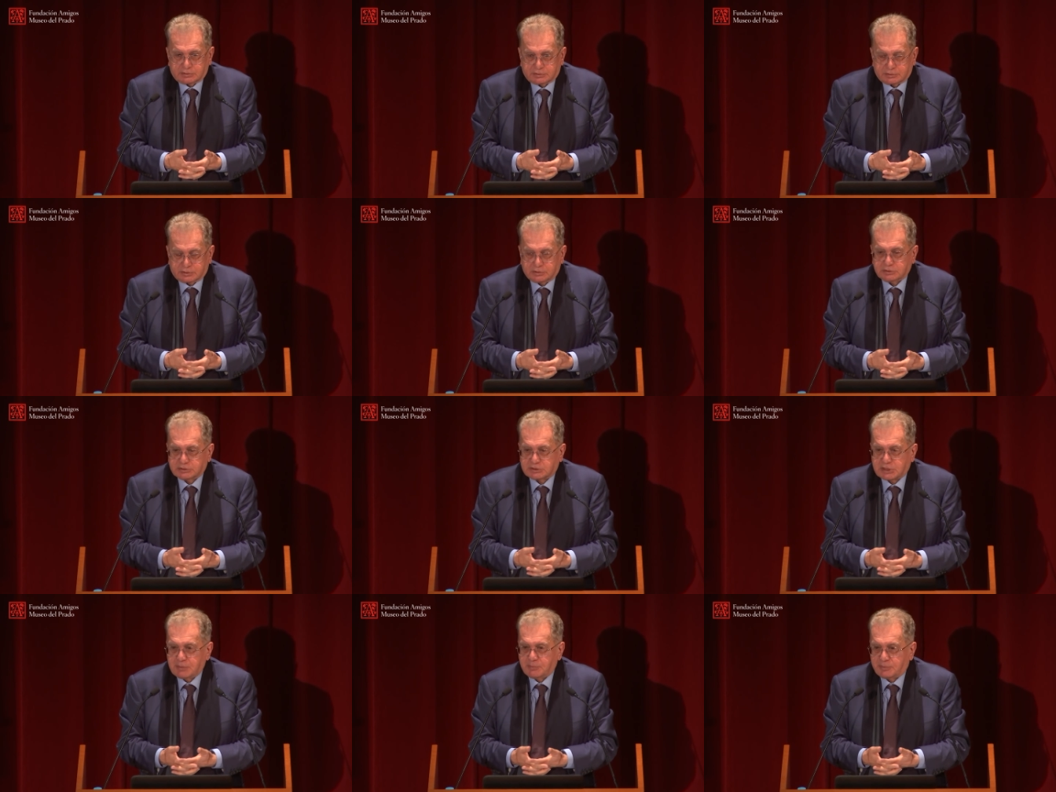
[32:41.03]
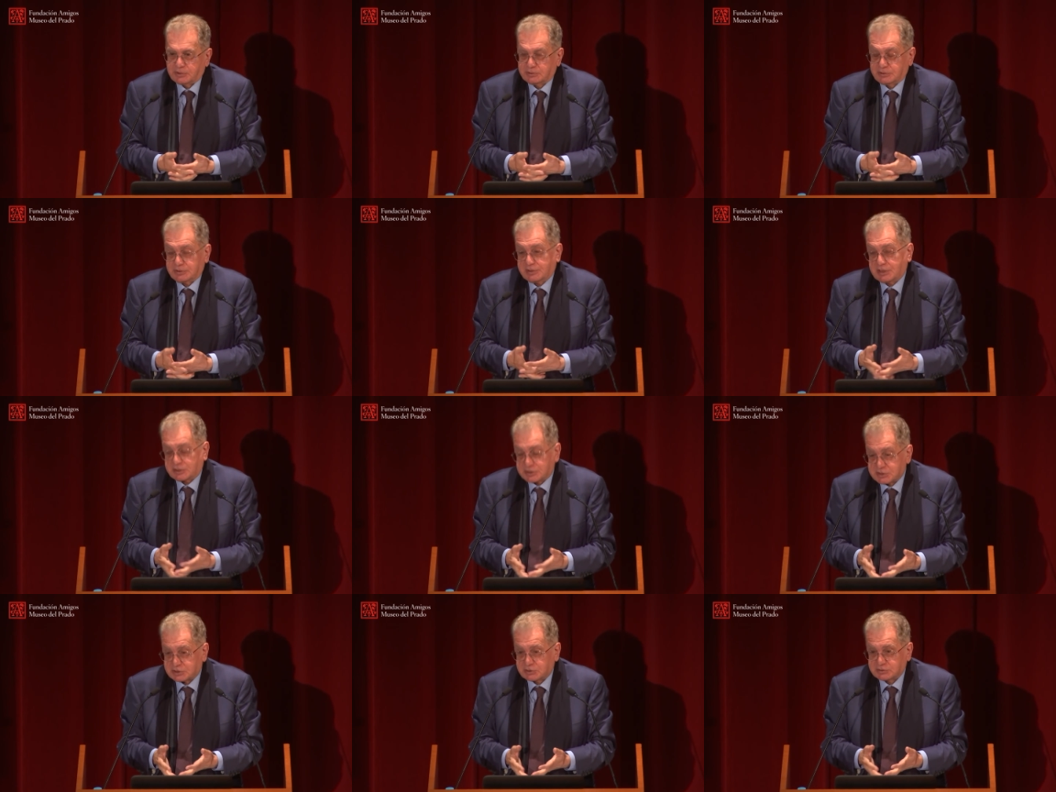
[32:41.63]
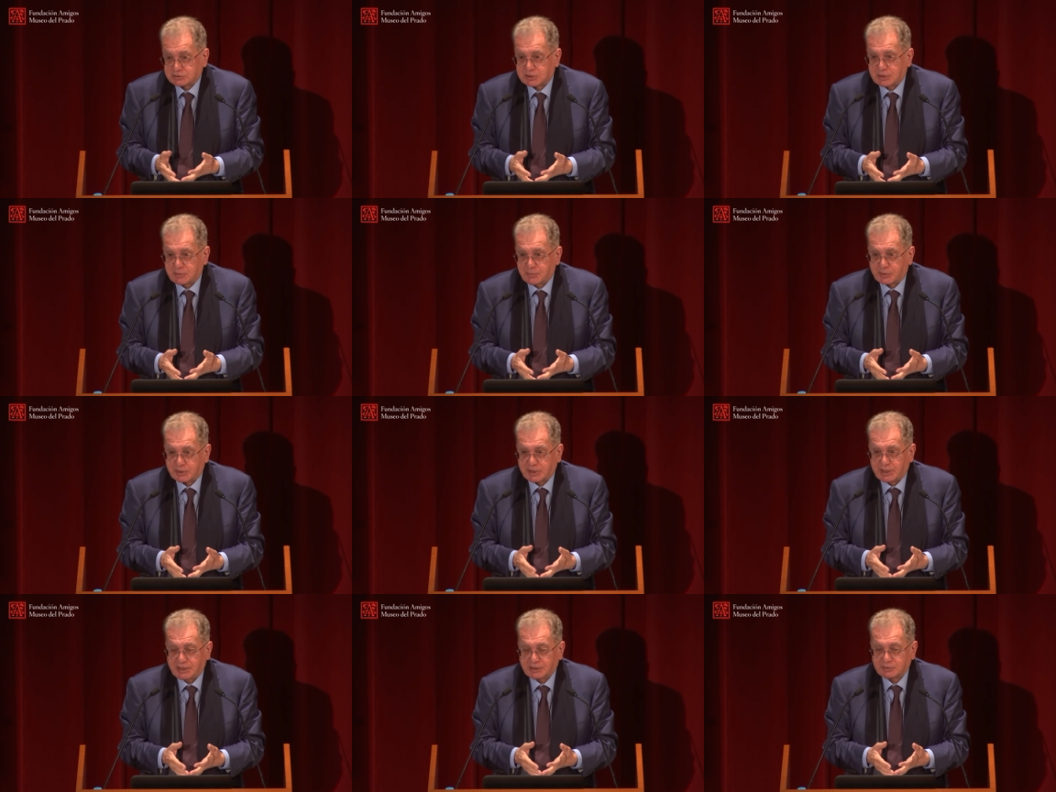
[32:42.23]
contemporary, there is
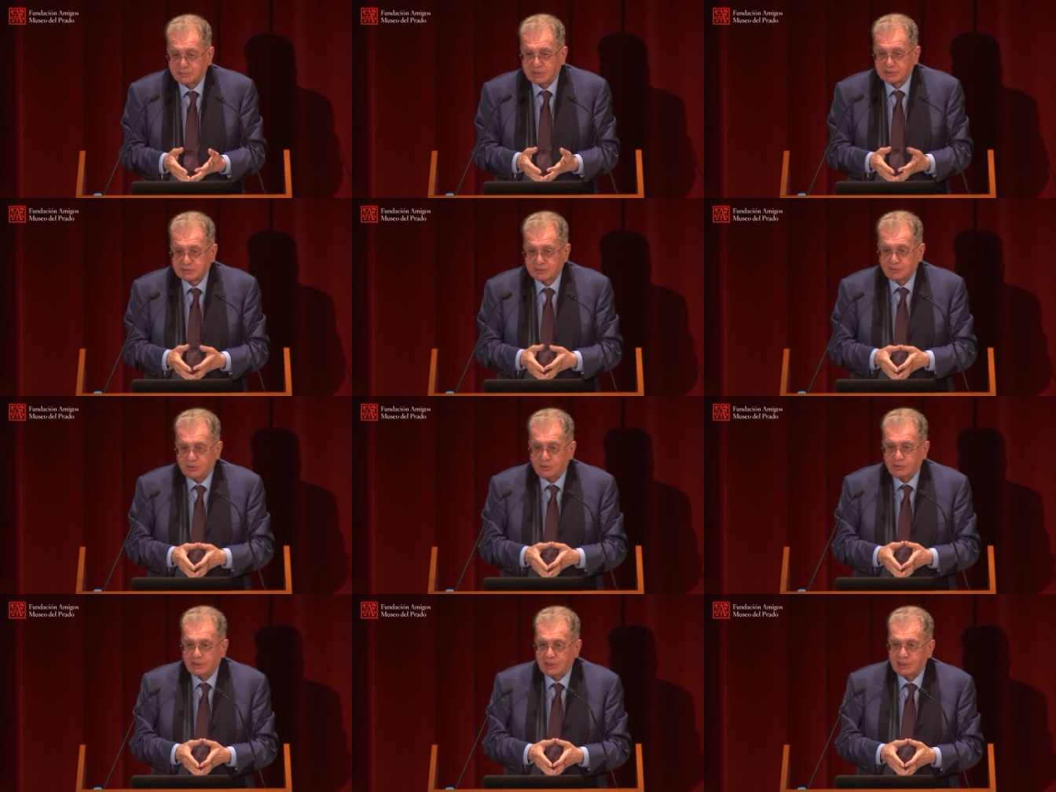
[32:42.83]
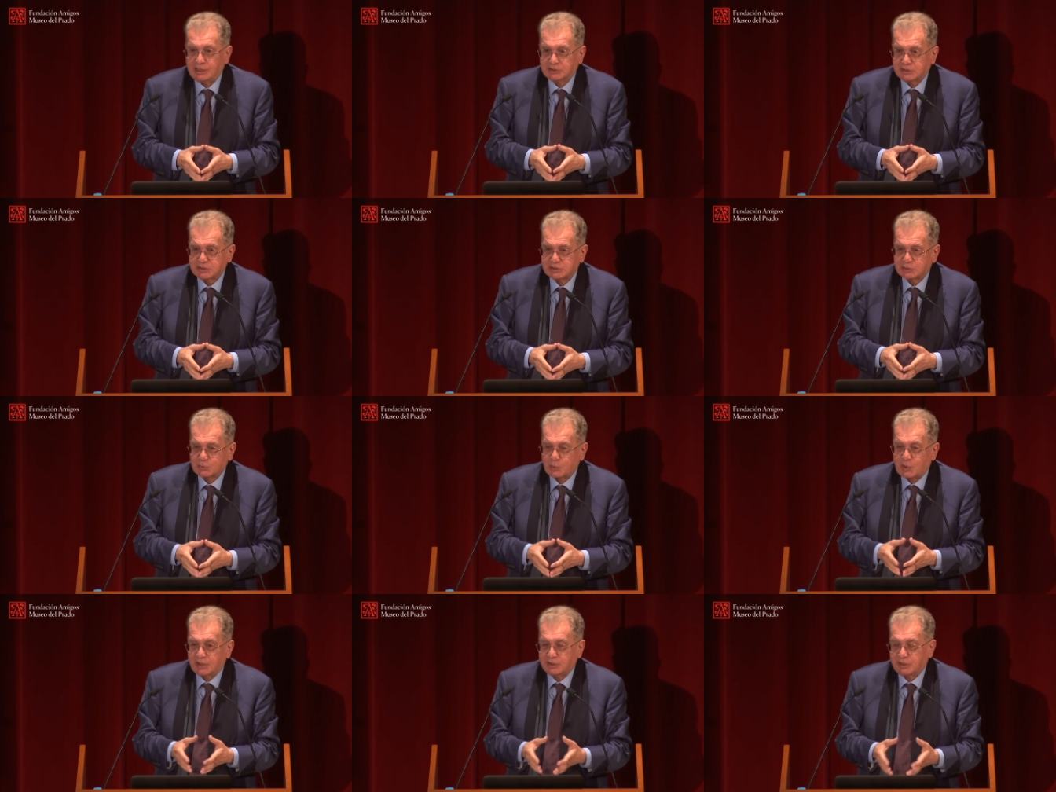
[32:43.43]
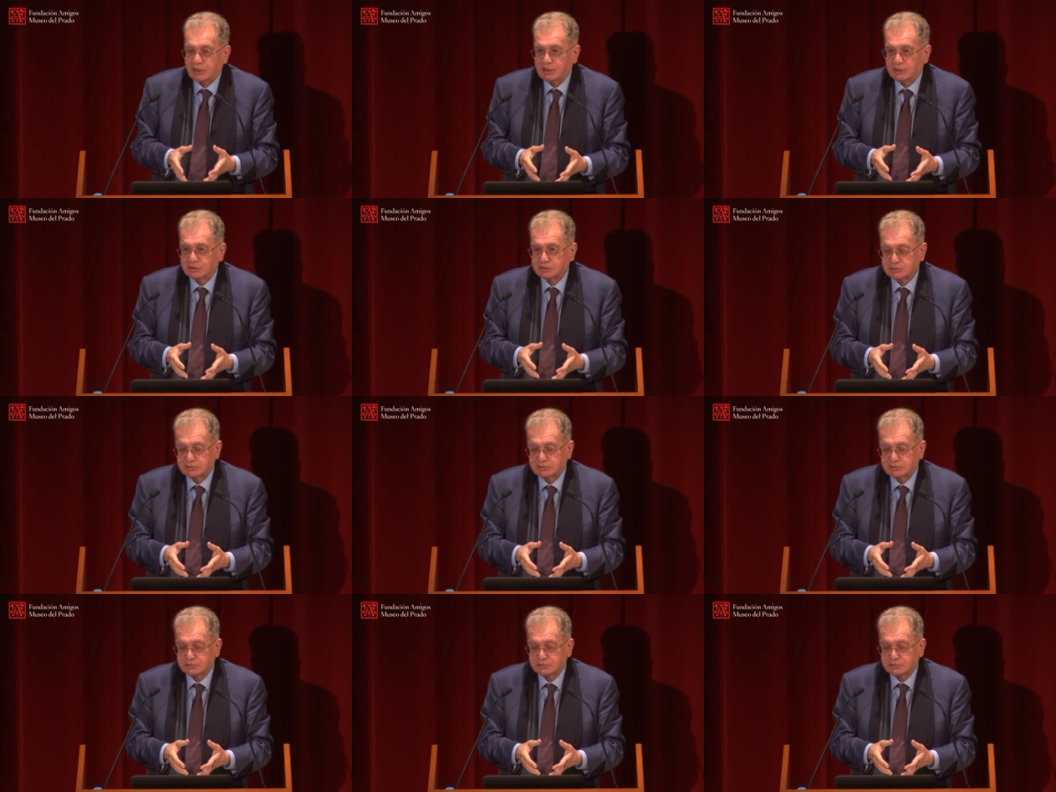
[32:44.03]
contemporary art, but all art is one art.